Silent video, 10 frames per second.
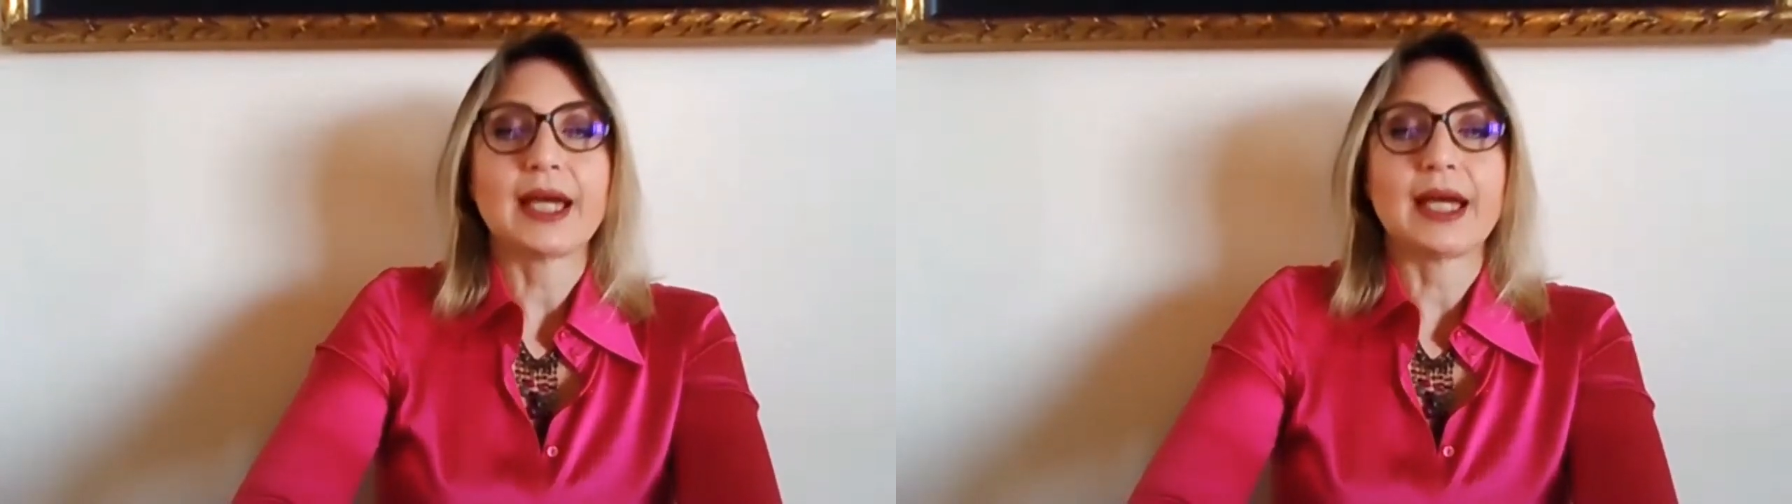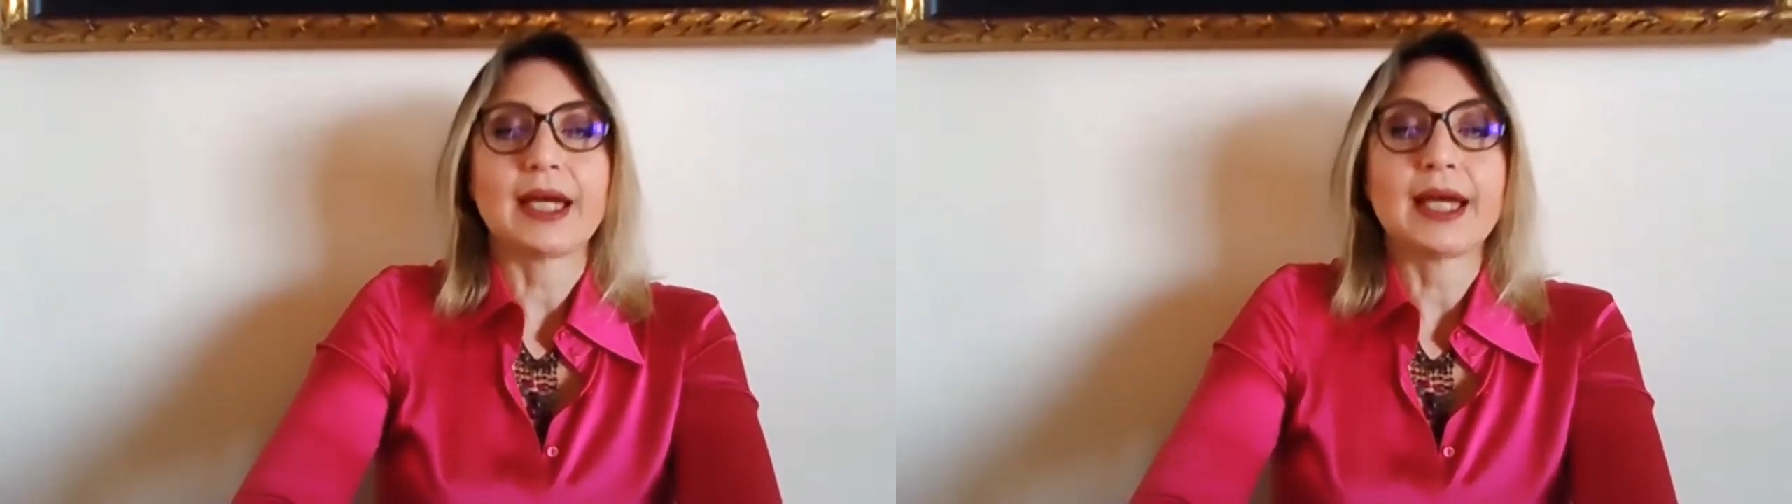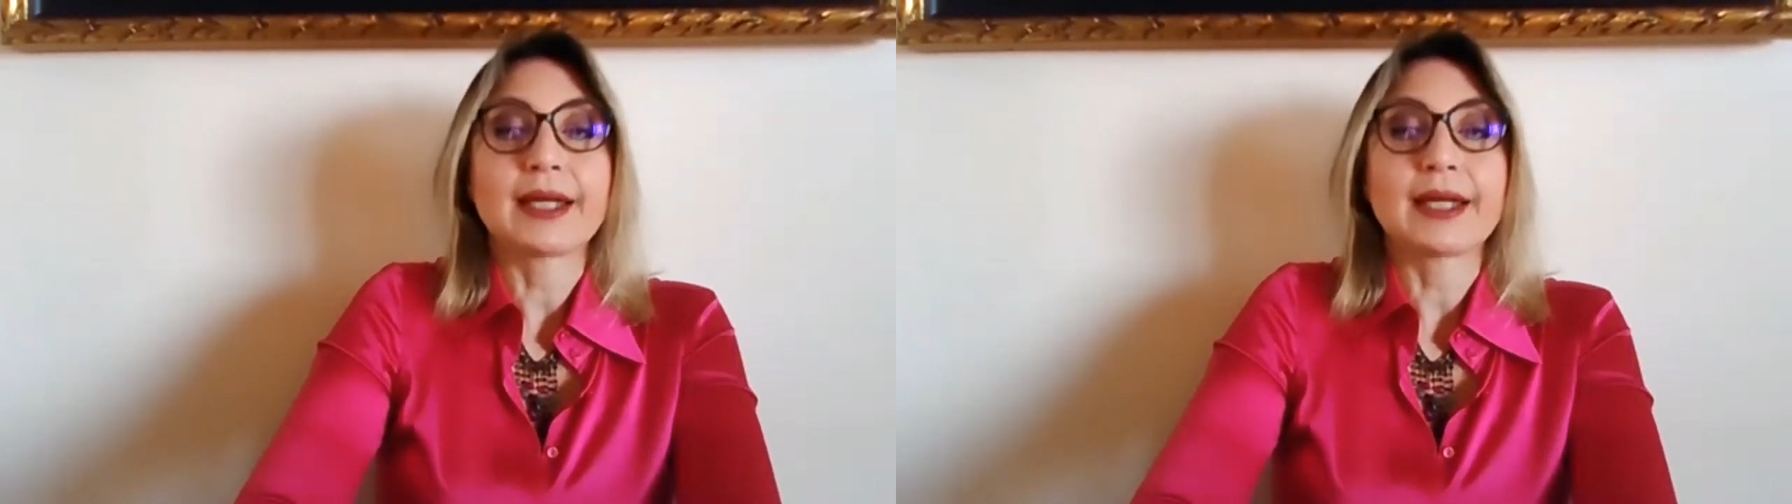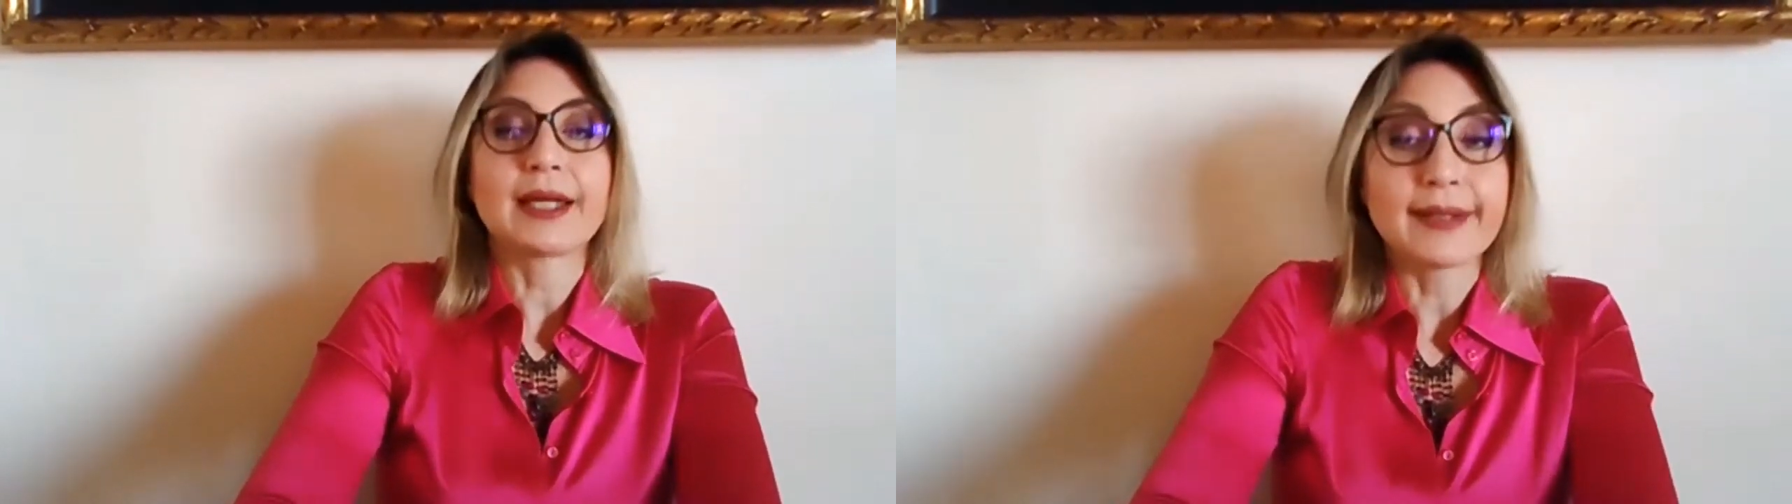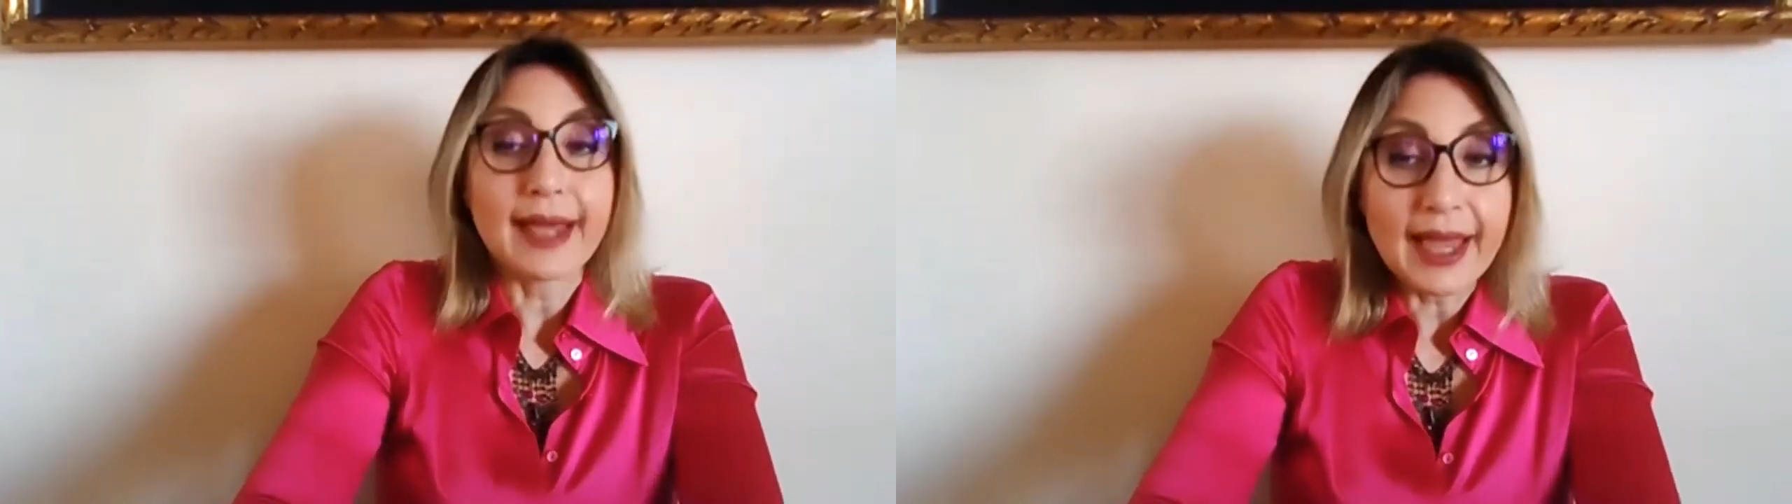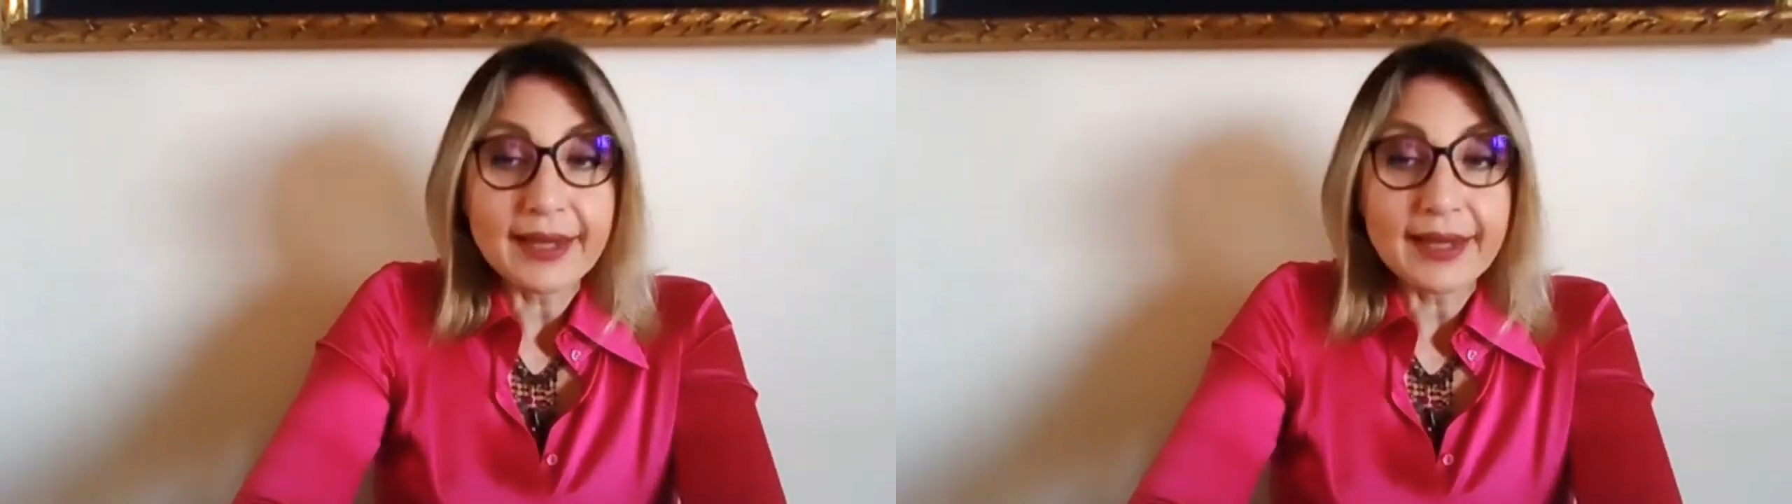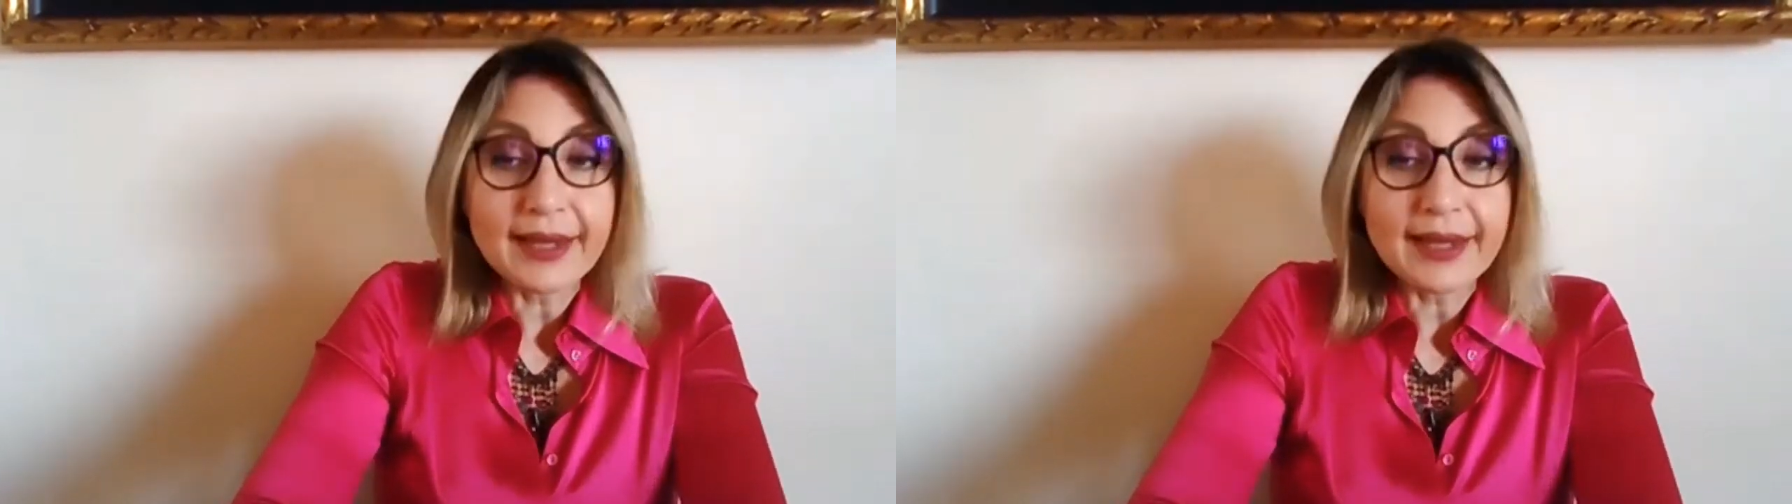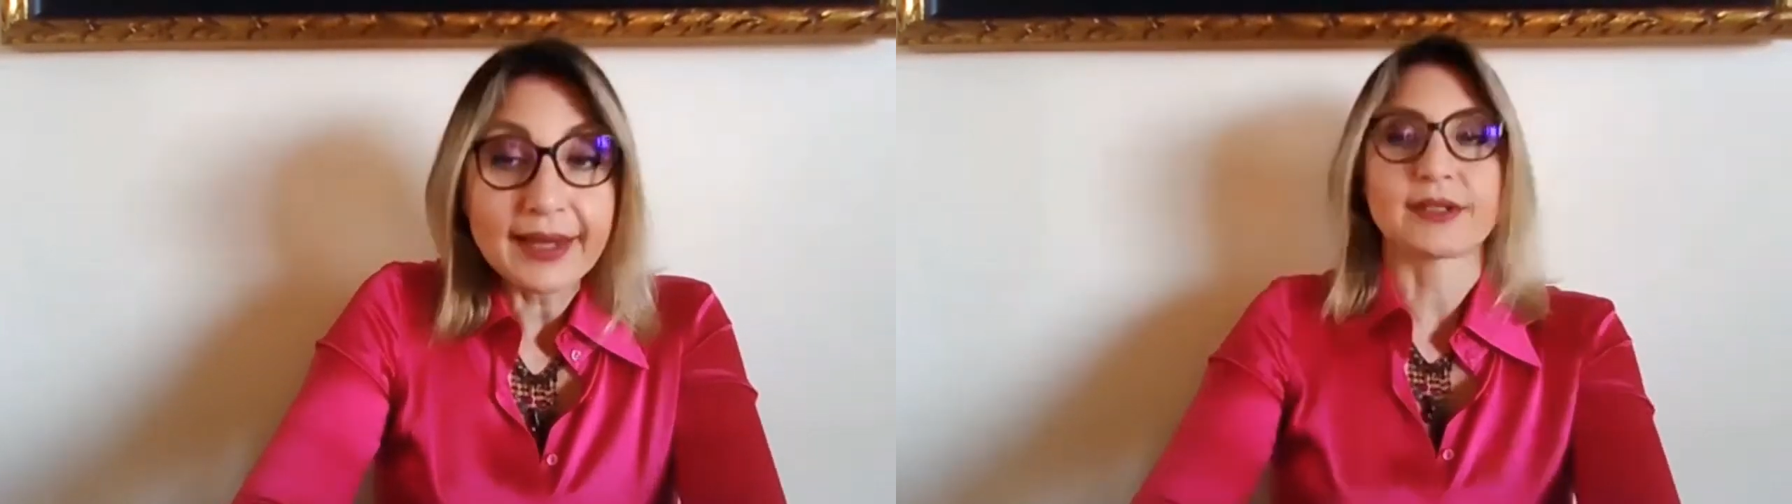and
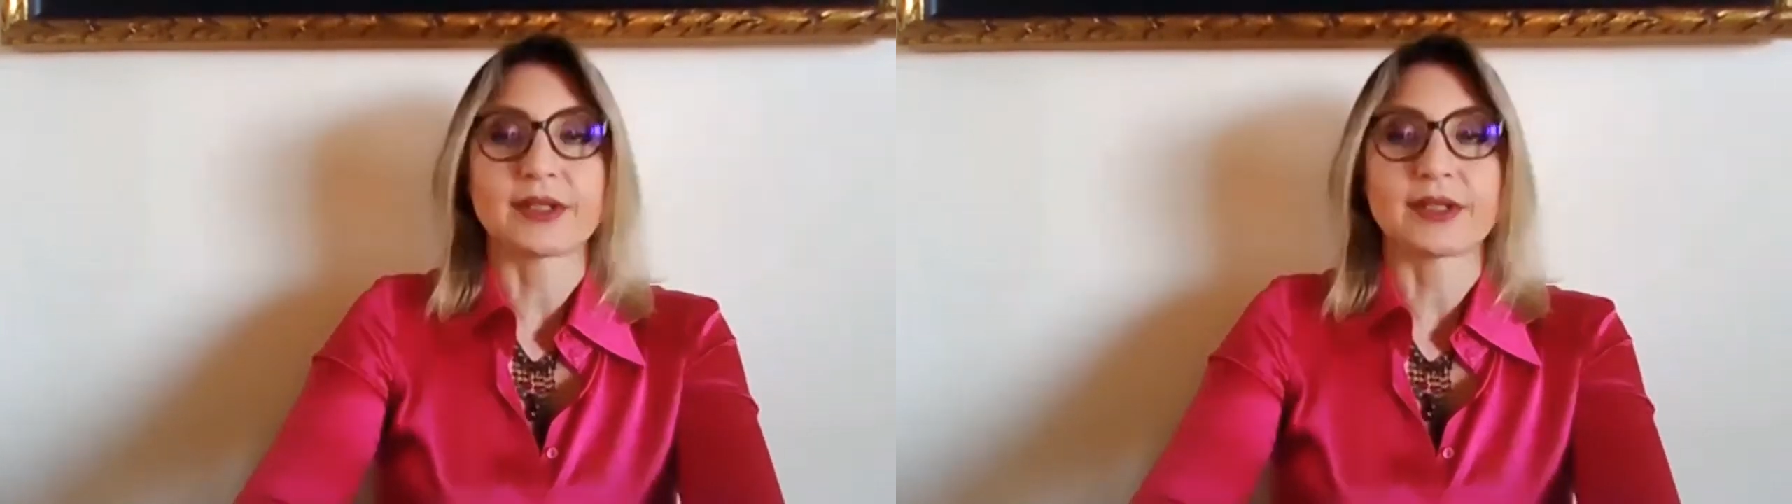enhance